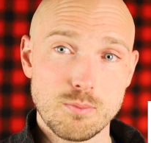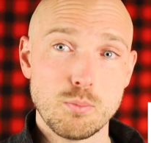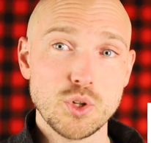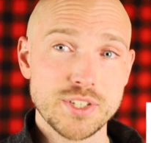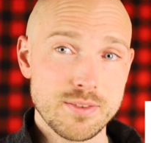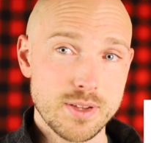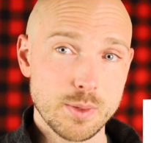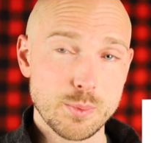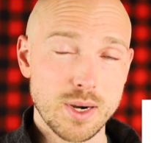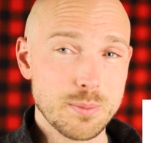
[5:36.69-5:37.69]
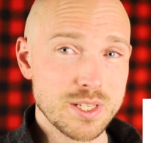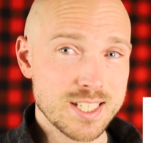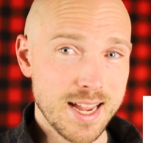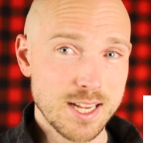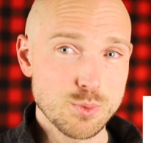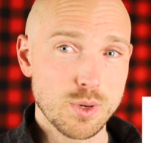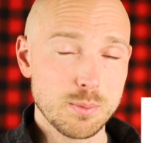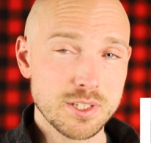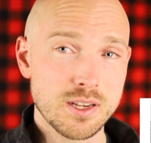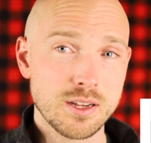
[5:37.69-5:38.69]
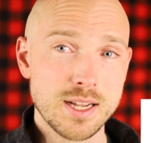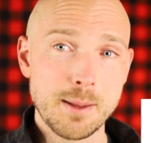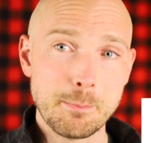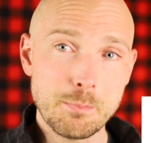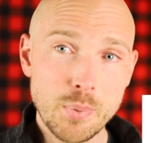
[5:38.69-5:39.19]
multifamily properties has probably gone up,